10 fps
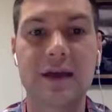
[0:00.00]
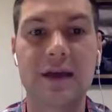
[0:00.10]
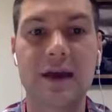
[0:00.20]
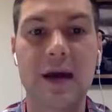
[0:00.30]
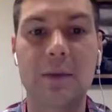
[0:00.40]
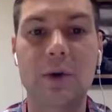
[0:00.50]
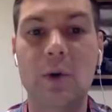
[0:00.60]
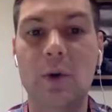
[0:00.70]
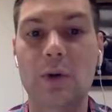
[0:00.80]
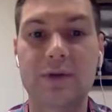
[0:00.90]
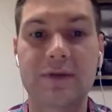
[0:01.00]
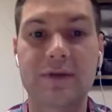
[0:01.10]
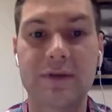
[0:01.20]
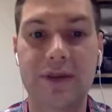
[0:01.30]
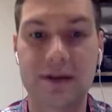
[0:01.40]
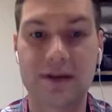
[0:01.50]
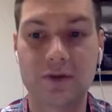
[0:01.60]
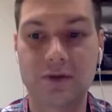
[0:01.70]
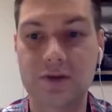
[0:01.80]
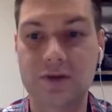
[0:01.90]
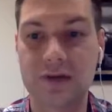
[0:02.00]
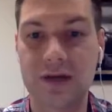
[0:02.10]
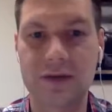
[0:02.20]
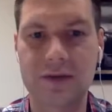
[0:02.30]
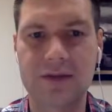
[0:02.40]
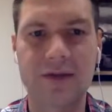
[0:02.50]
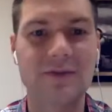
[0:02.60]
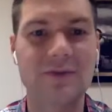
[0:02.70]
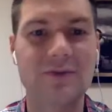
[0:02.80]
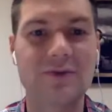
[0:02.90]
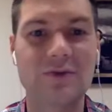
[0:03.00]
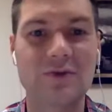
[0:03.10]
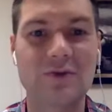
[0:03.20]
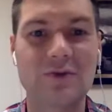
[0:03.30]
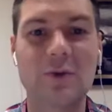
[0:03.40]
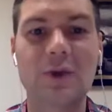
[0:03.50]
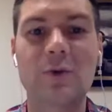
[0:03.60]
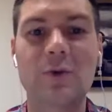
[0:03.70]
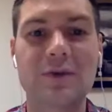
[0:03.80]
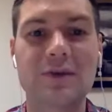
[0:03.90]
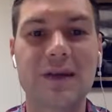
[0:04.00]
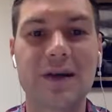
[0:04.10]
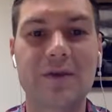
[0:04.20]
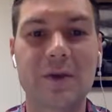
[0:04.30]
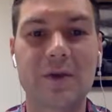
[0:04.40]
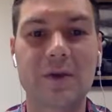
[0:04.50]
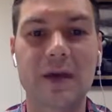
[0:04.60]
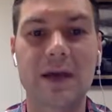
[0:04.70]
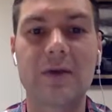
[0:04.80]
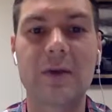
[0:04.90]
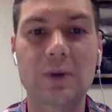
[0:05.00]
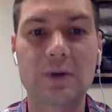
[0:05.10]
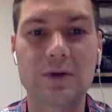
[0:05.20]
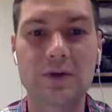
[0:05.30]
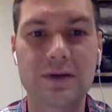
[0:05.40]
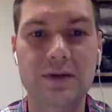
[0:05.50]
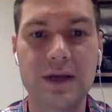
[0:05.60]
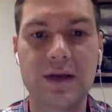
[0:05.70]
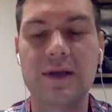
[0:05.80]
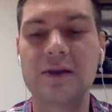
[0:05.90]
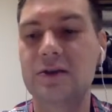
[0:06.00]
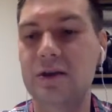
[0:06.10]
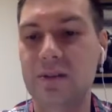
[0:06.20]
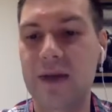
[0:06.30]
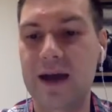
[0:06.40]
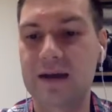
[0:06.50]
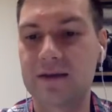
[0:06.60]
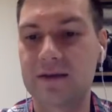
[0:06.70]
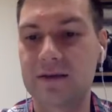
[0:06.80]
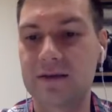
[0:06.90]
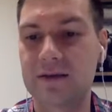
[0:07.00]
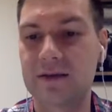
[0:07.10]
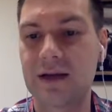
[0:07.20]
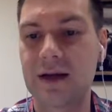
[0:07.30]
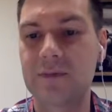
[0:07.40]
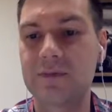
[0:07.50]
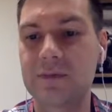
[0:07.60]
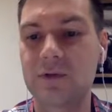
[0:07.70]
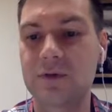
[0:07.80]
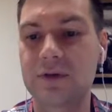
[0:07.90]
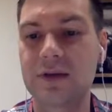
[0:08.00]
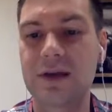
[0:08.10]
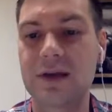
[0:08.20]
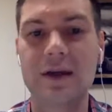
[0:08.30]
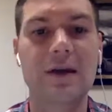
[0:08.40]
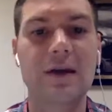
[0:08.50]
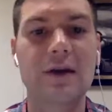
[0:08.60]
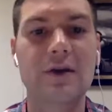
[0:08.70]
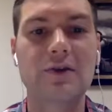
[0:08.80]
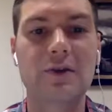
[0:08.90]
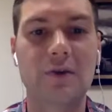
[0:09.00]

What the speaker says: or work with different text sources. Because I've had some students do some really cool stuff with creating their own docents and then sharing them back to schools. So